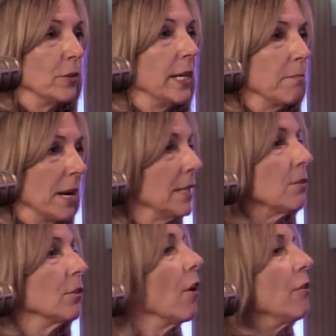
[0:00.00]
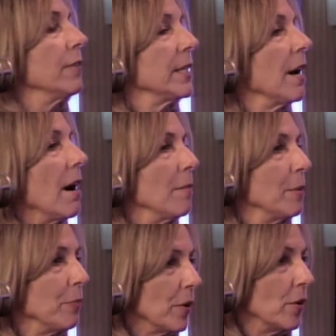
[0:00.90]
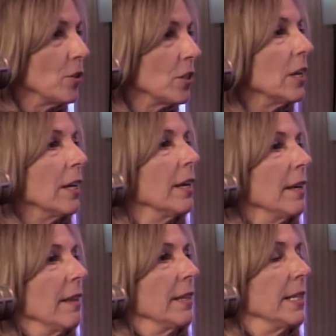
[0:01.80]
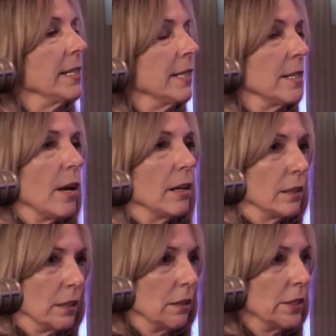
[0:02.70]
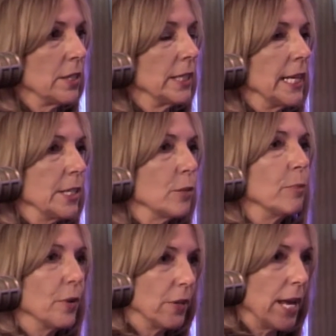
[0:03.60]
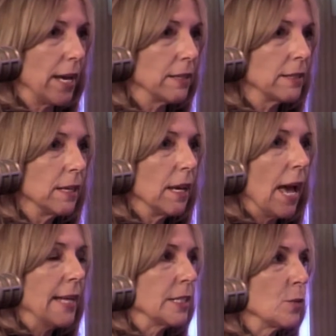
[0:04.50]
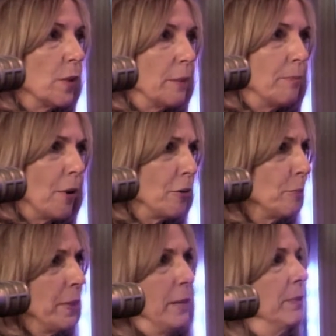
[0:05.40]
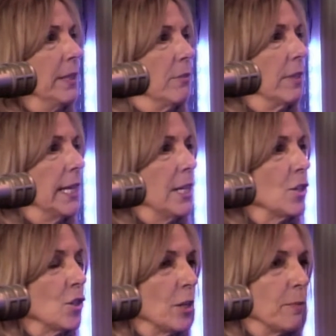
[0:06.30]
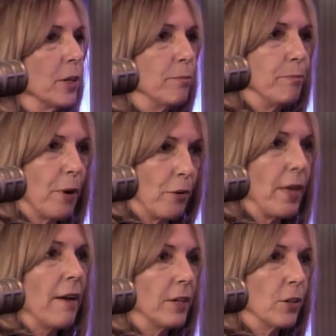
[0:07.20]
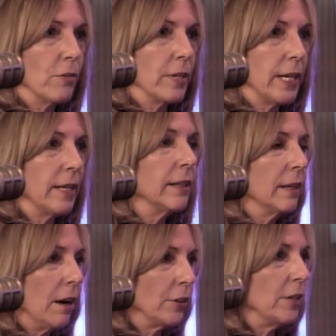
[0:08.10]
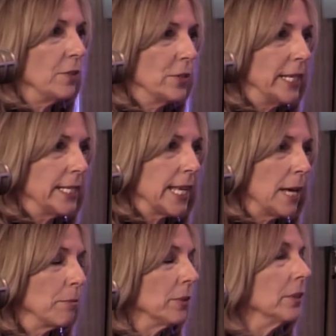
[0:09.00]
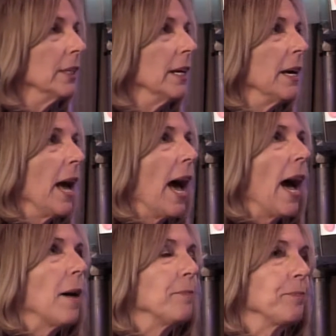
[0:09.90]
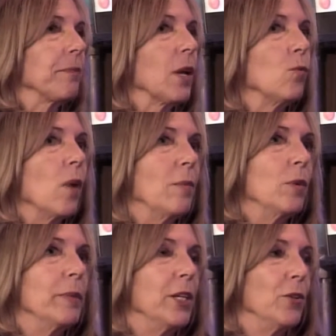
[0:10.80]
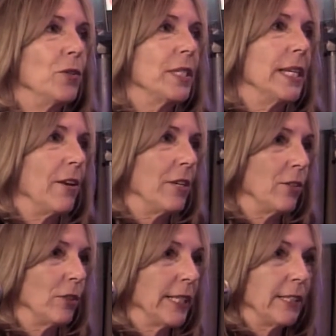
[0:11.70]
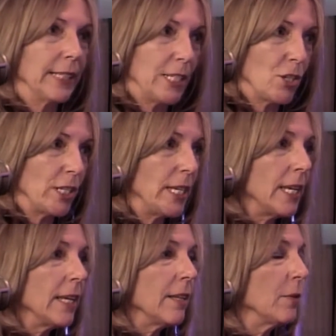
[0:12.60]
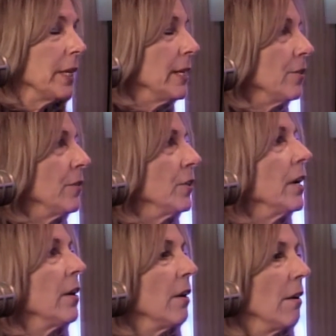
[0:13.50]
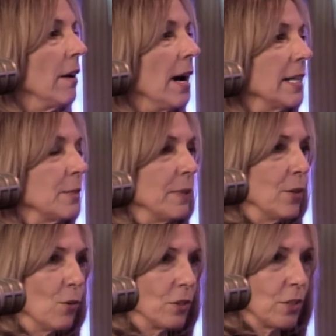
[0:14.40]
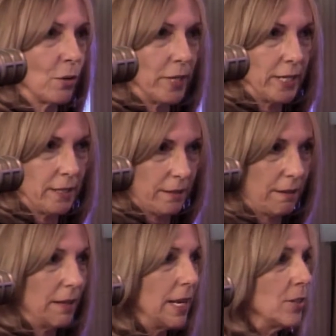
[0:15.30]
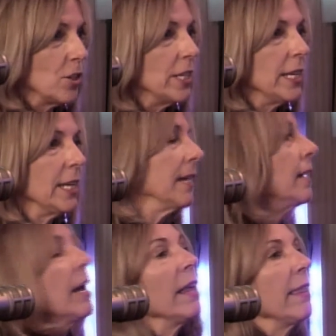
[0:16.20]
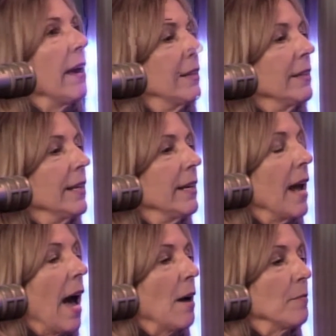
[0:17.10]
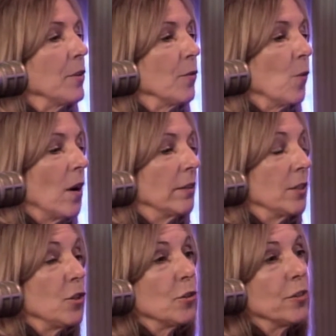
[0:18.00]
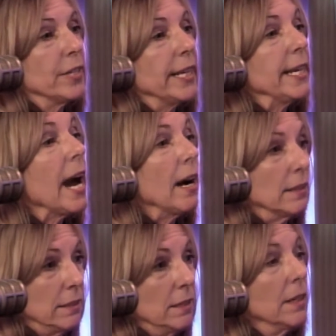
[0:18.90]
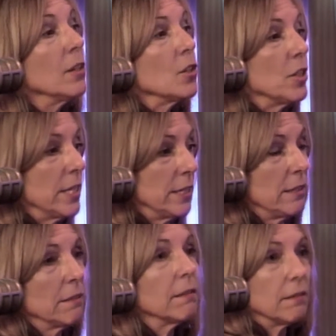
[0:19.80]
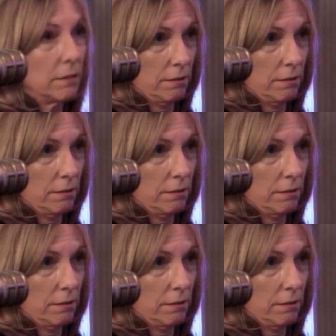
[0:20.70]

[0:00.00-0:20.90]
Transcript: and building muscle over time approach that isn't going to lead to burnout. And it's where both people in a relationship can both have a career. I'll give you an example. Um, one woman who's an aeronautical engineer that we interviewed, her husband also is an engineer, decided that um, while the children are young, she's